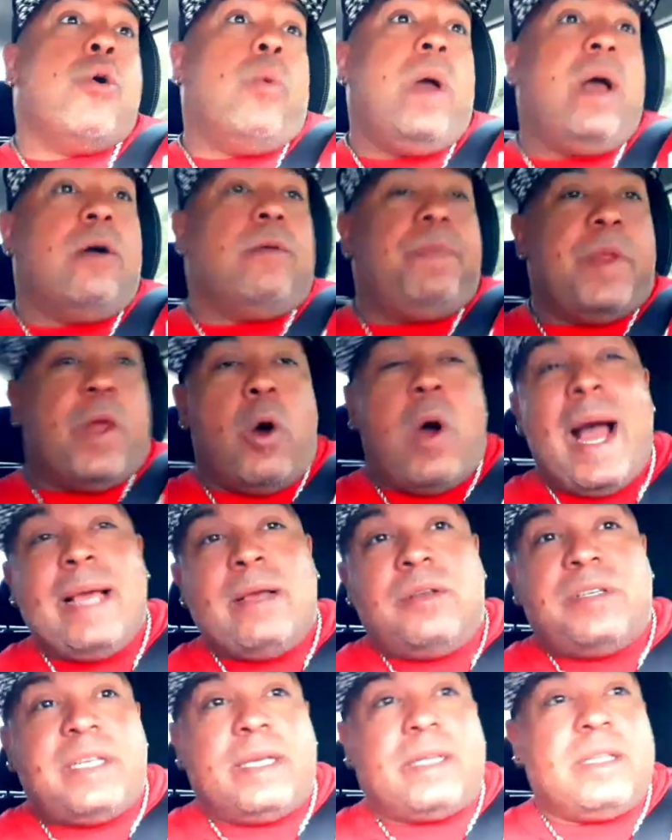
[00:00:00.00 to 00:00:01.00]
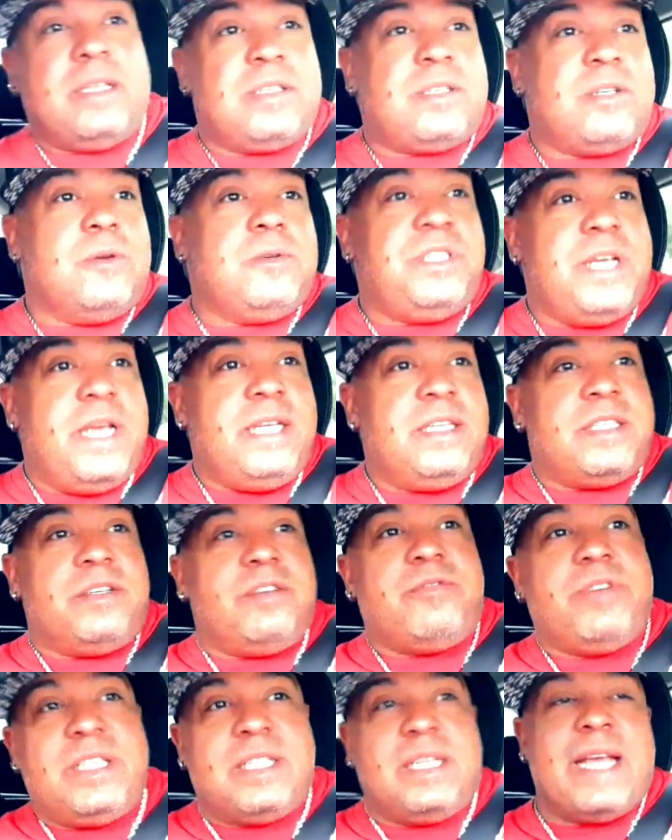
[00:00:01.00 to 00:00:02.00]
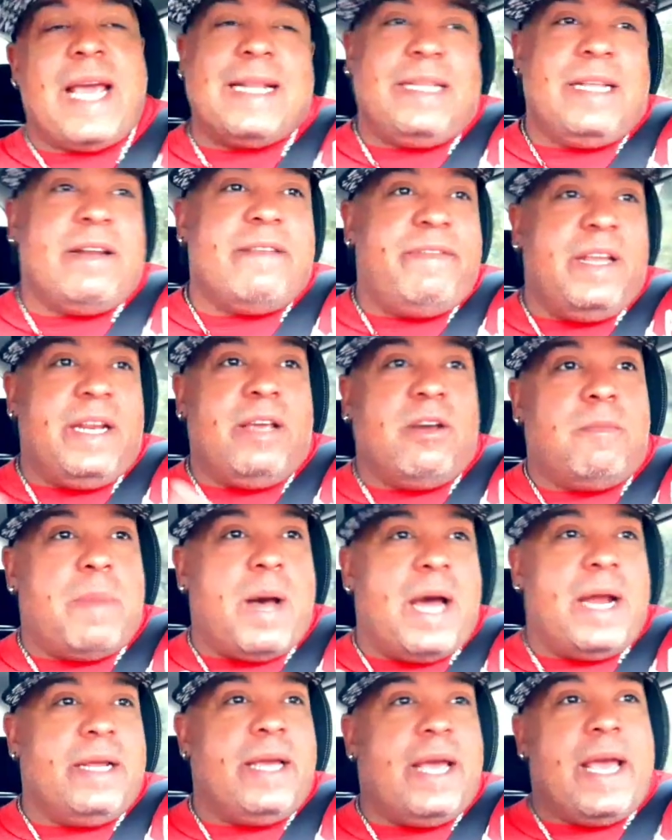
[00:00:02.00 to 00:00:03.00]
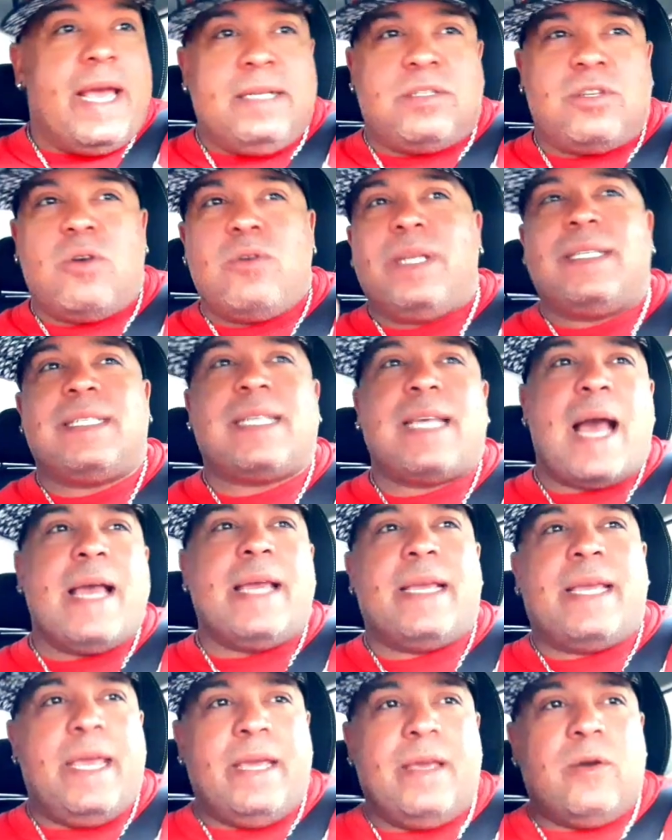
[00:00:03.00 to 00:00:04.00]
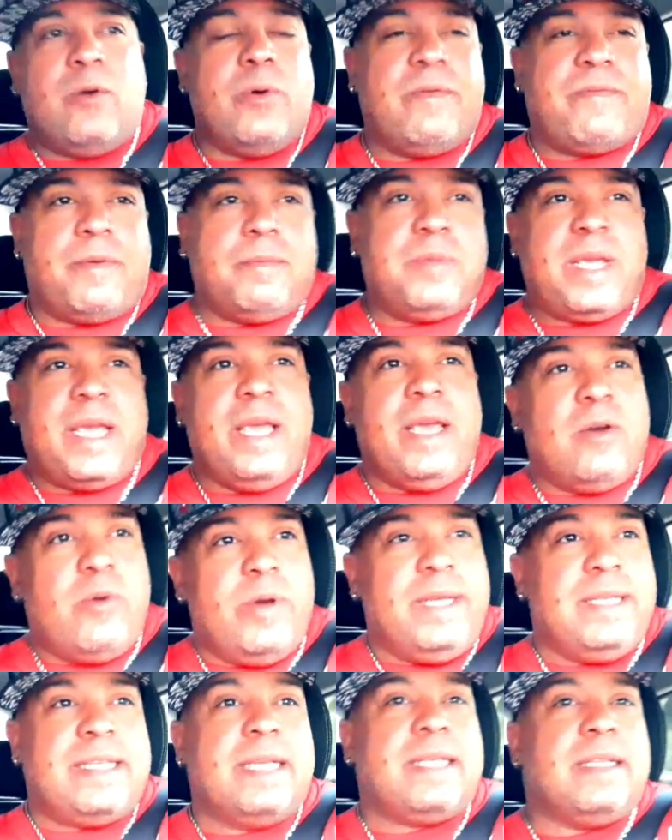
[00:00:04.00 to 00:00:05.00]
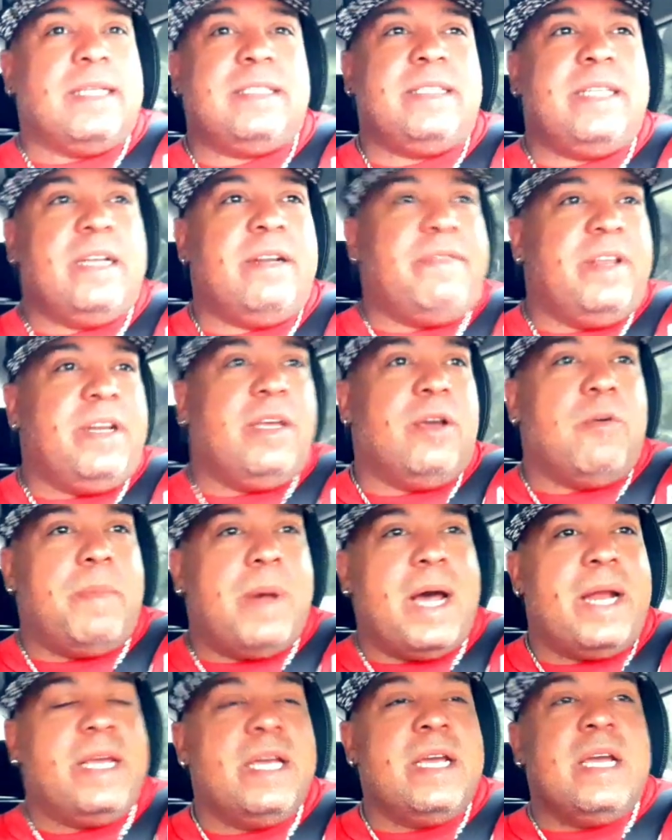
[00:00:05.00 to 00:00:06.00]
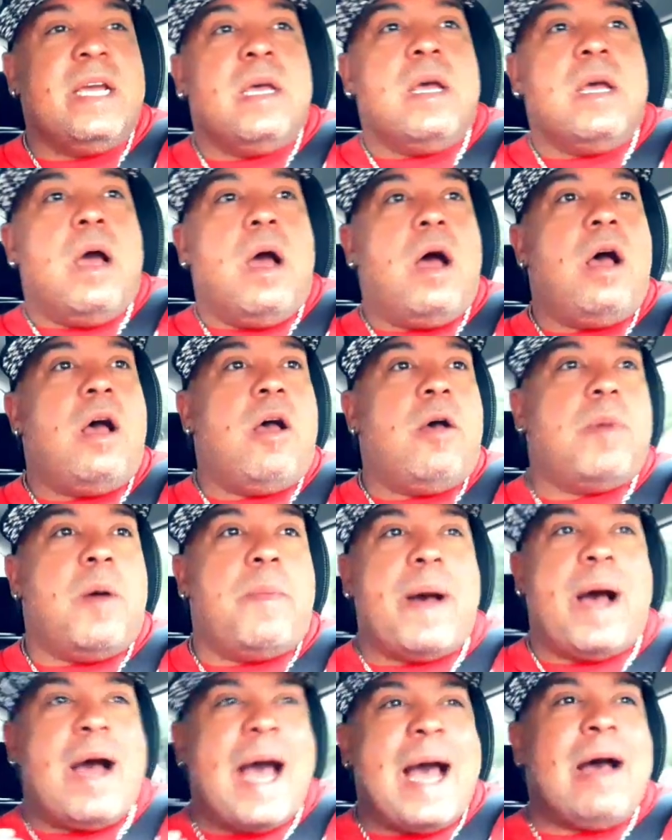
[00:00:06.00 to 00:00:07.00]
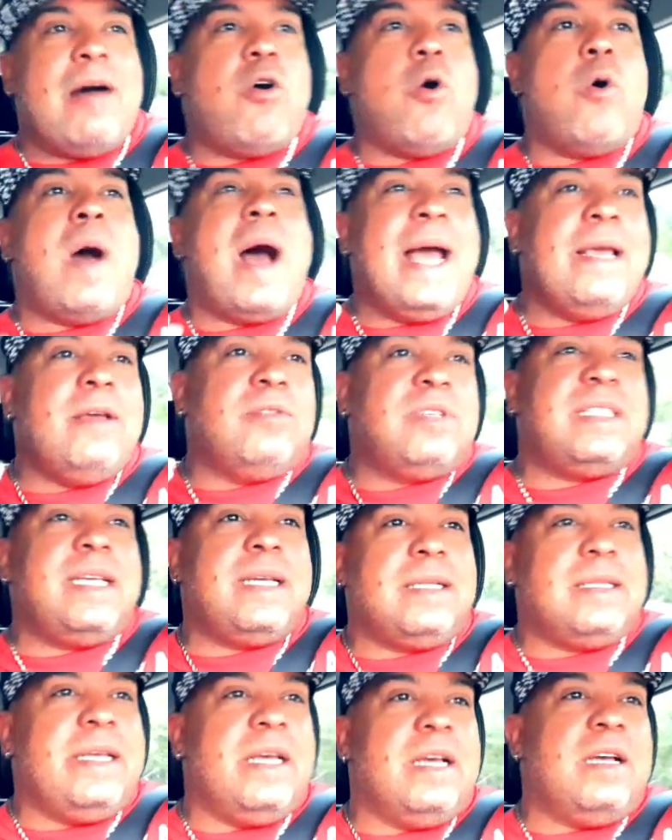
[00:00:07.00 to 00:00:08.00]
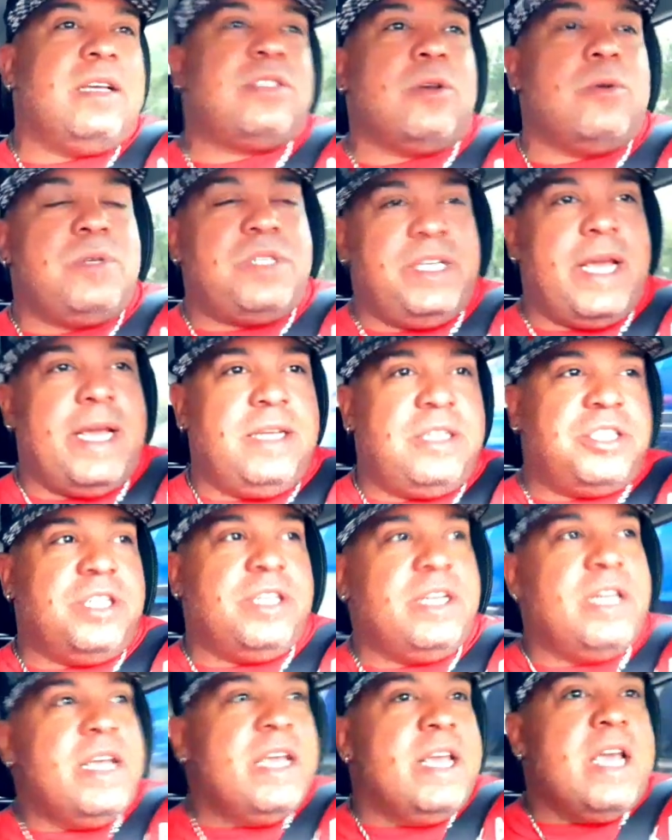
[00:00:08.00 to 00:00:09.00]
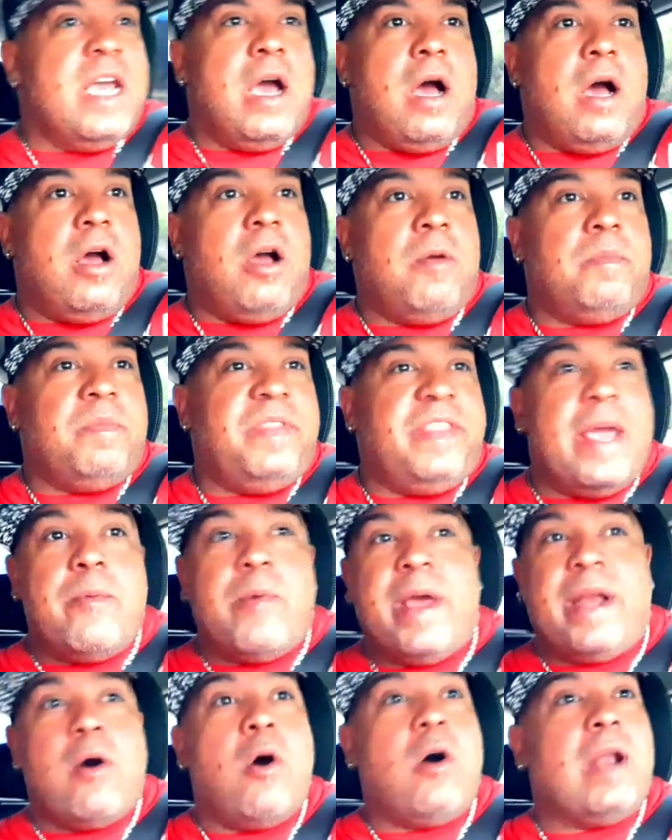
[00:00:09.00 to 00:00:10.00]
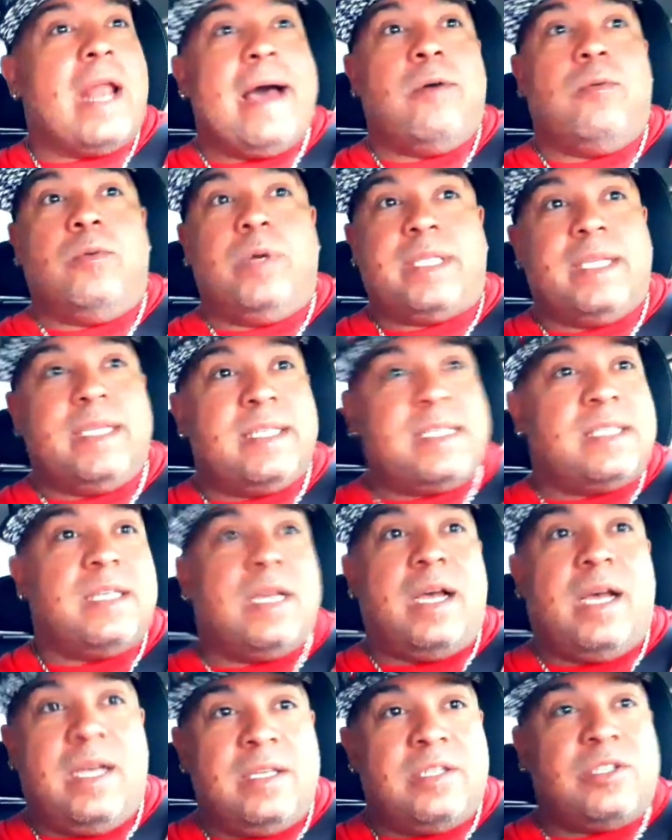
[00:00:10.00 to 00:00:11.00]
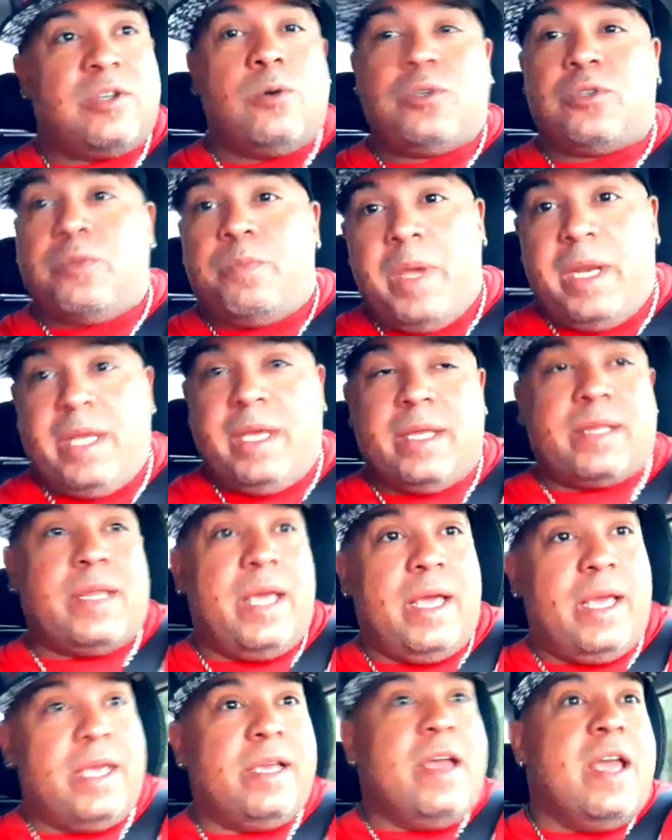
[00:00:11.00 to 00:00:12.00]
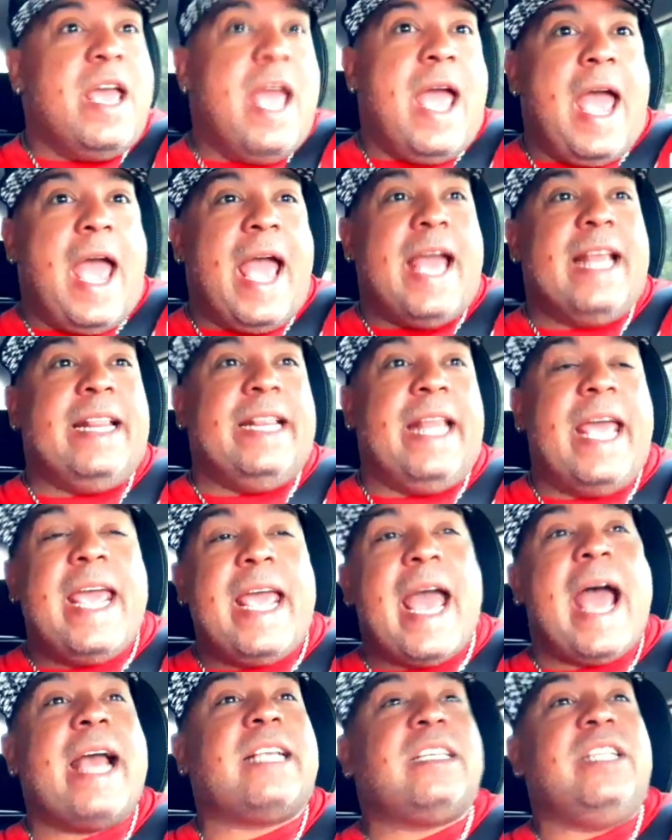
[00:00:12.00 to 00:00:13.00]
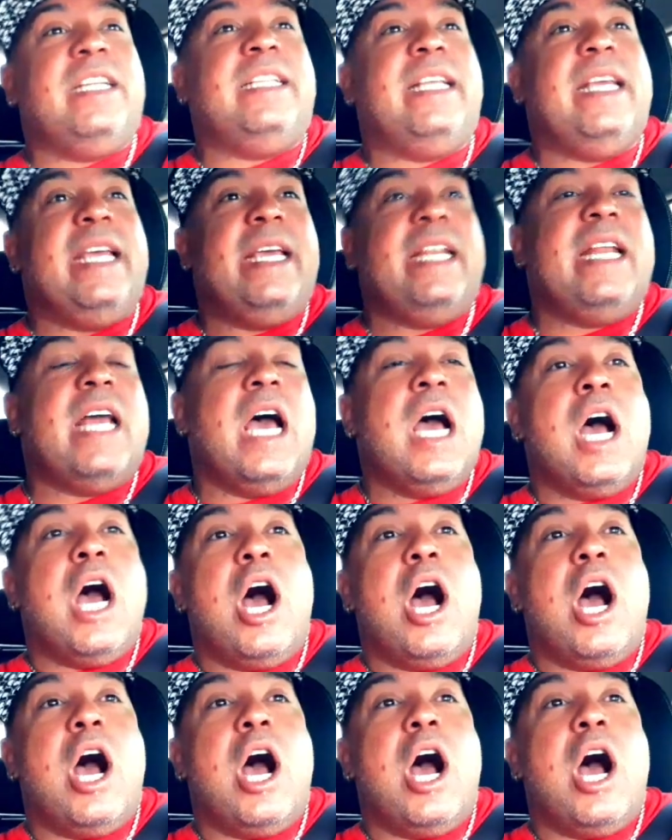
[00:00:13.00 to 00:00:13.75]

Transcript: Well, Ohio Cichlid Association recently, I did a video about it, and so did Scott and King from King Queen Cichlids. did a video about it, um, about how Ohio Cichlid Association, um, they went all out with this uh, social media thing, and they actually did